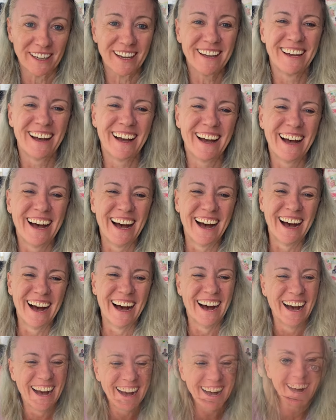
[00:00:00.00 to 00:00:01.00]

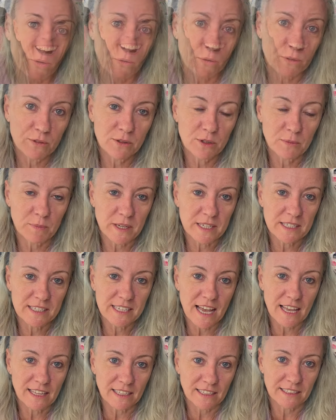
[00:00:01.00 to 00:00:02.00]
I ordered a bean
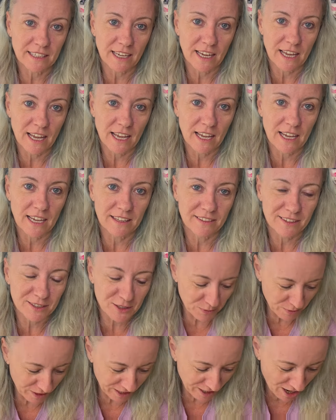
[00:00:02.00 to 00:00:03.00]
salad, and this
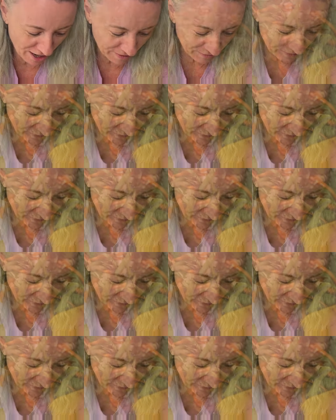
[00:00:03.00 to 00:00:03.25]
is what I got.